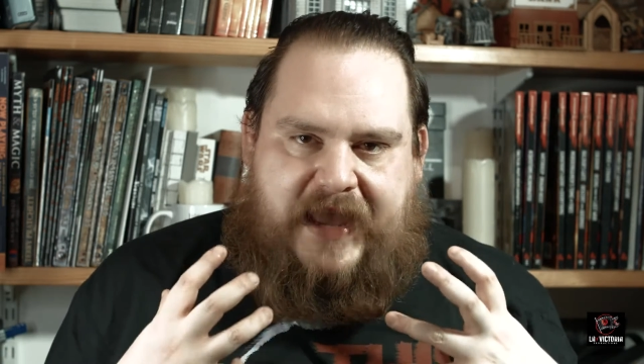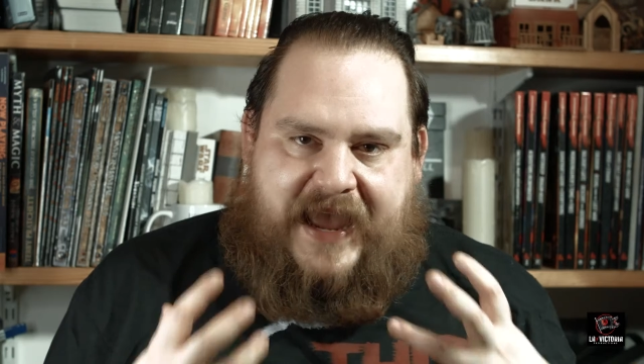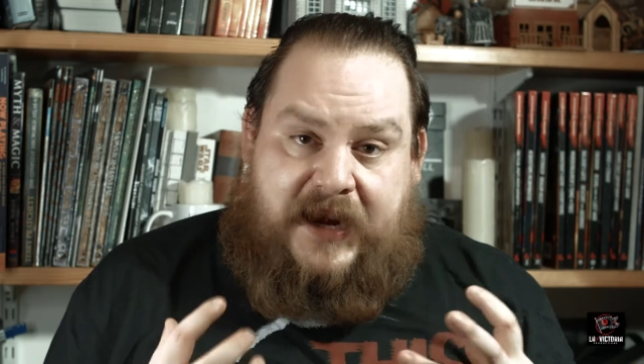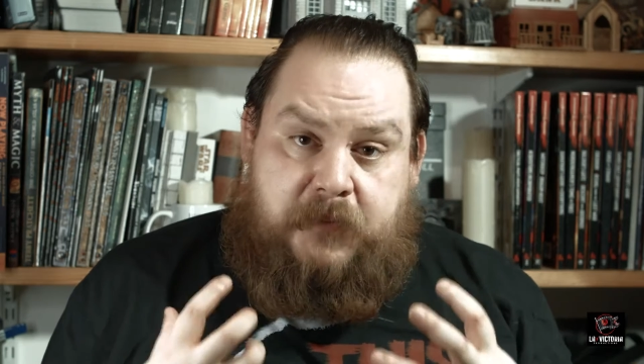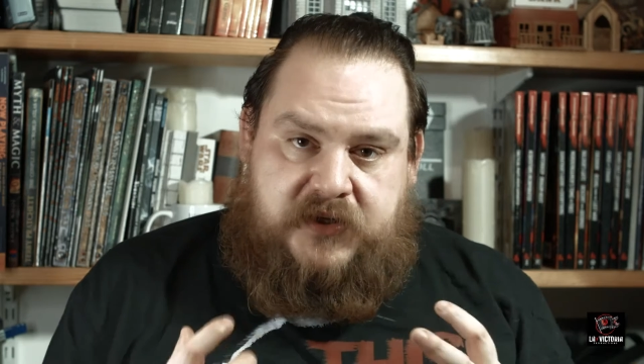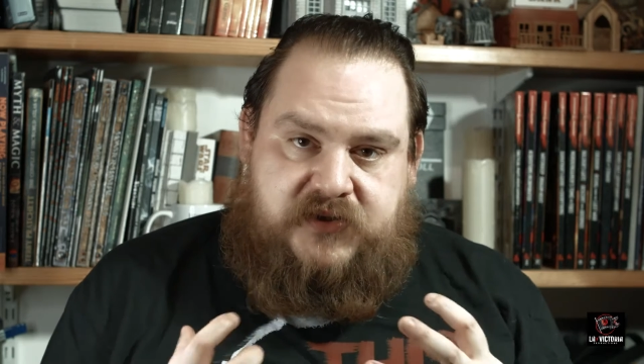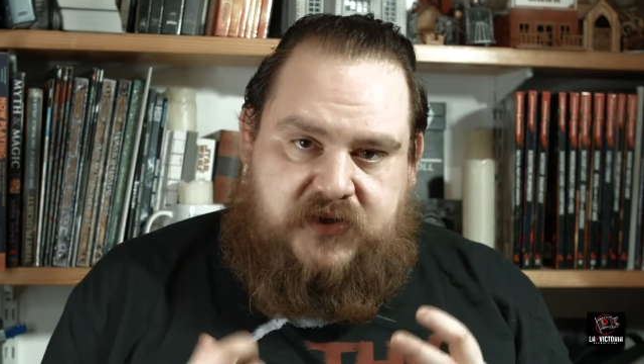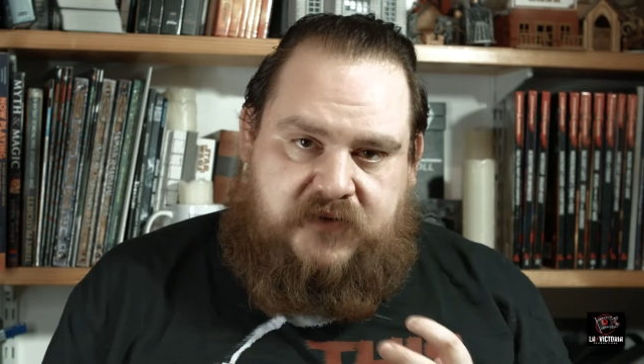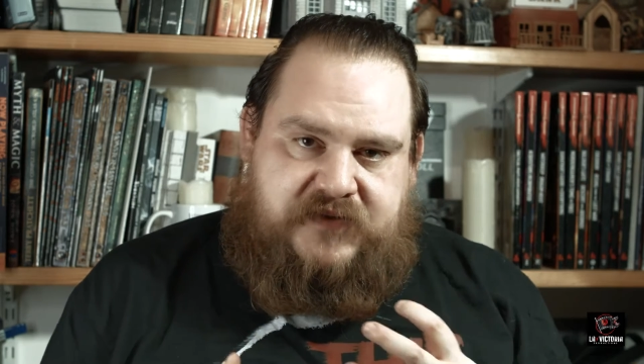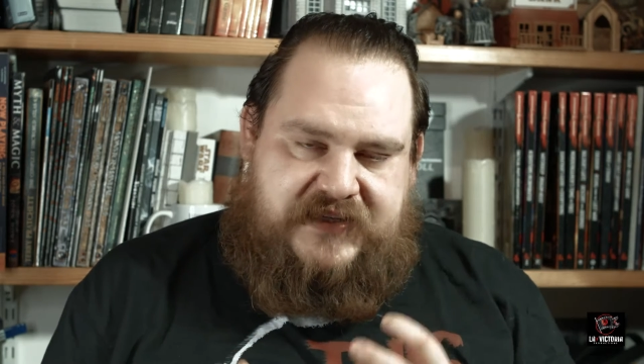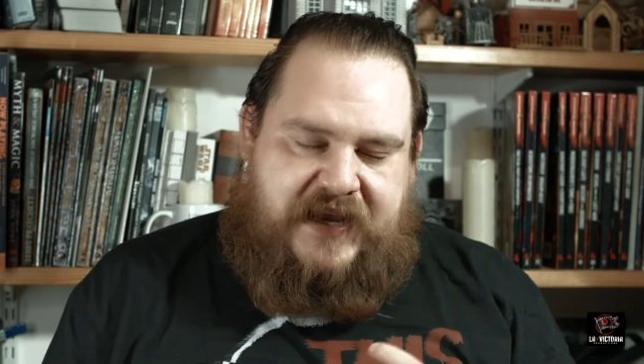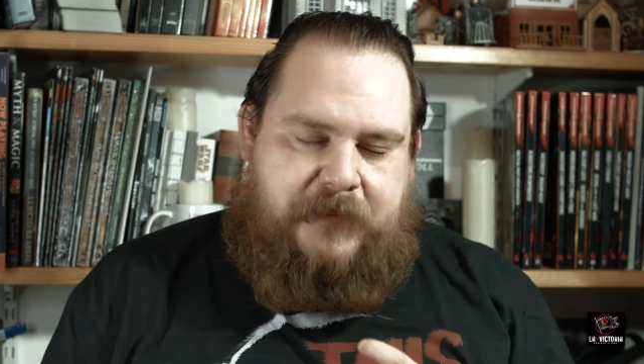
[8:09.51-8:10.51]
element
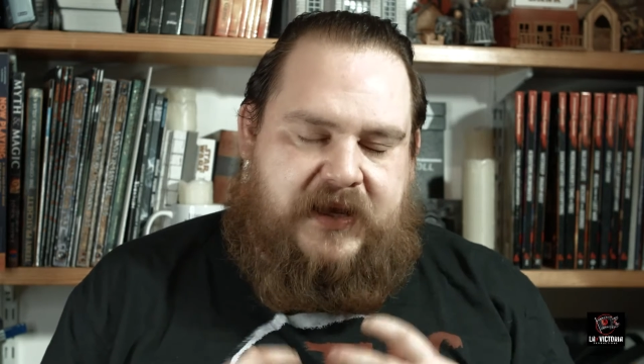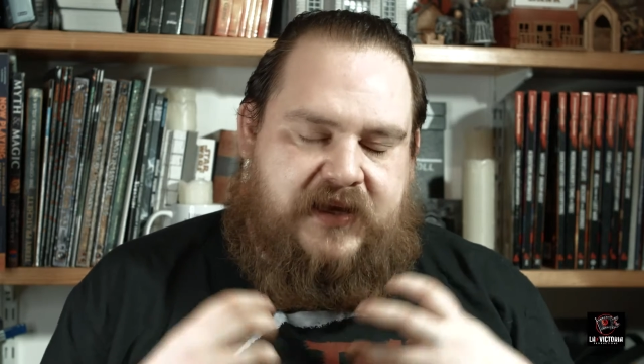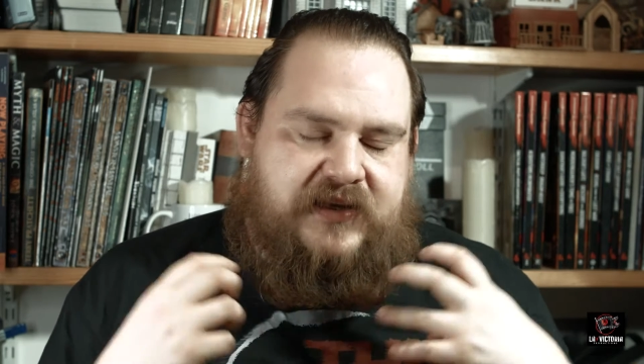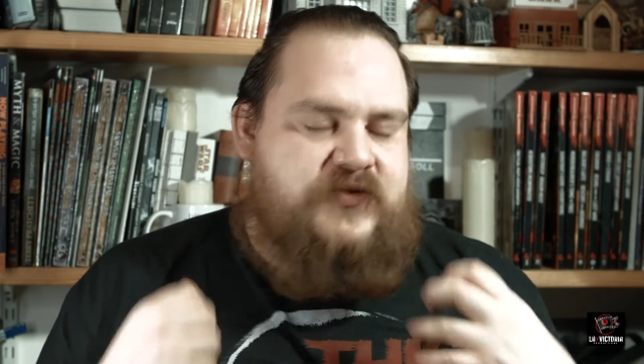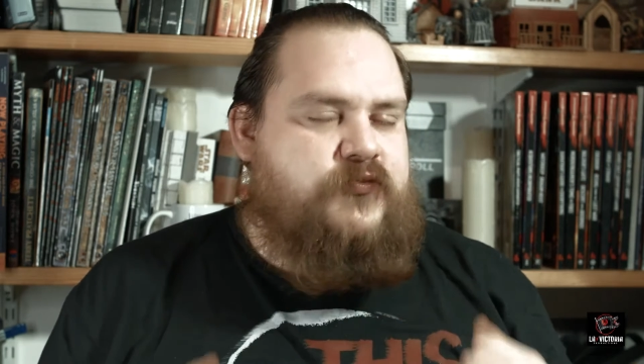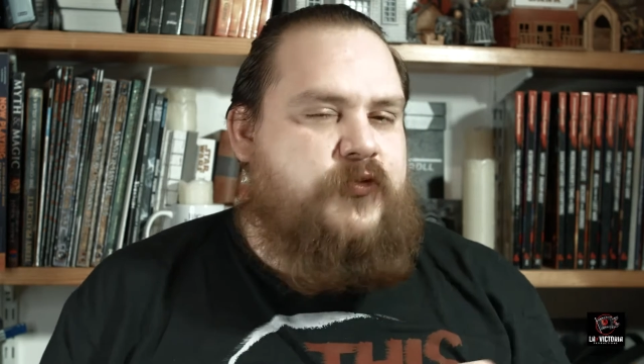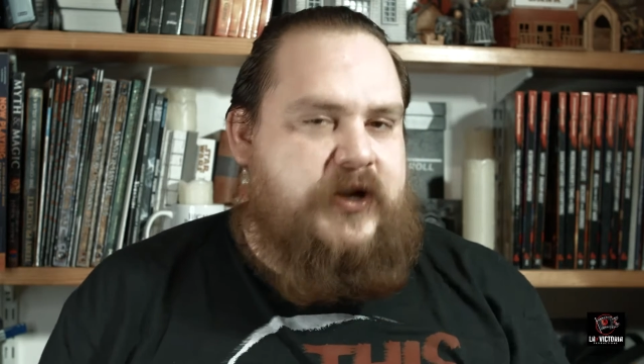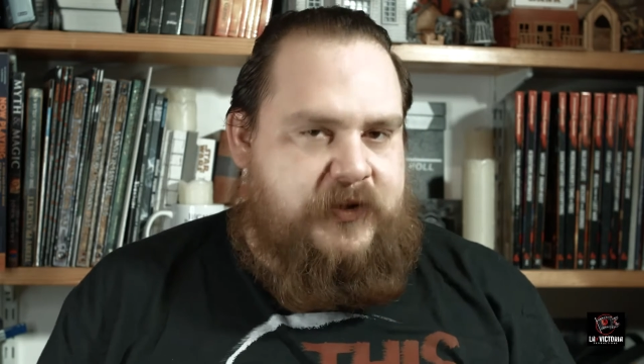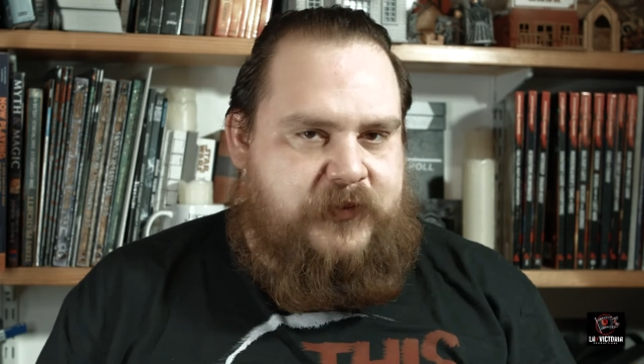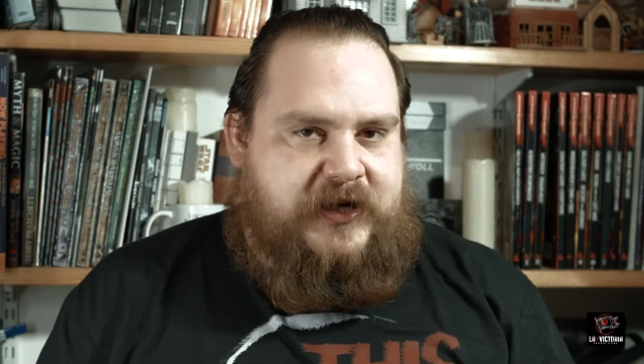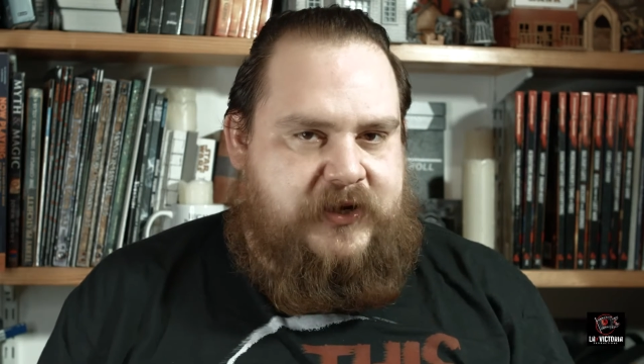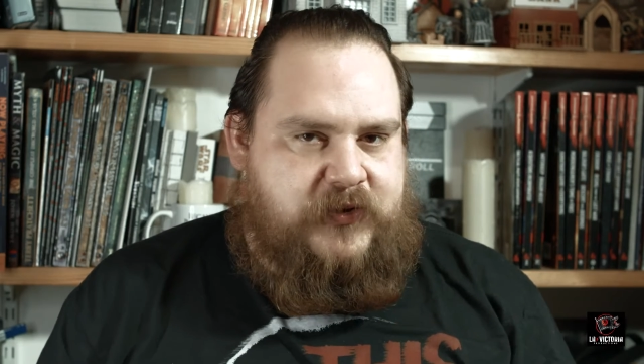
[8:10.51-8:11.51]
of DMing is really,
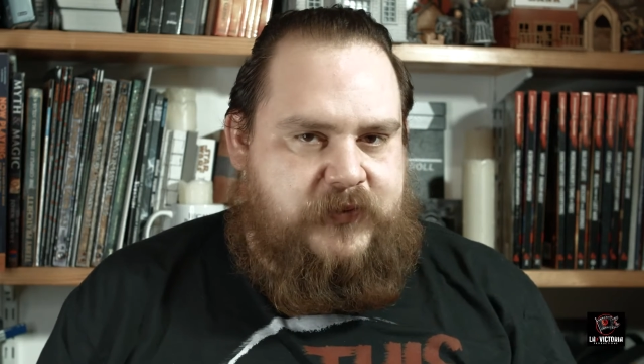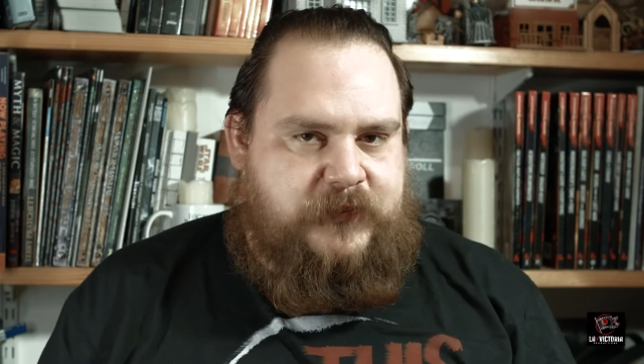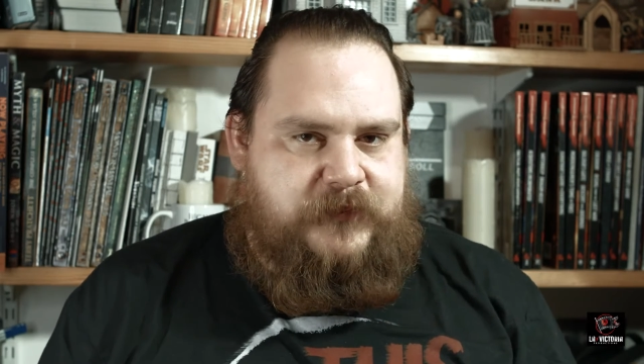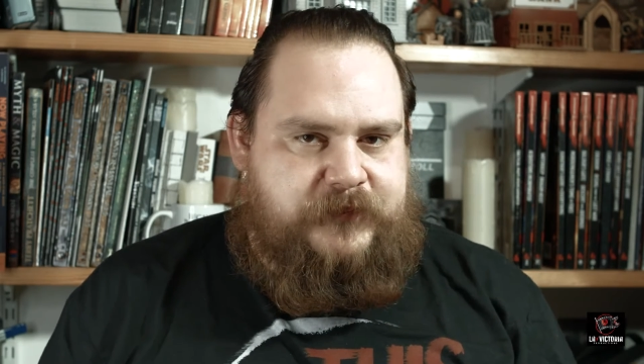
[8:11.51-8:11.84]
really cool.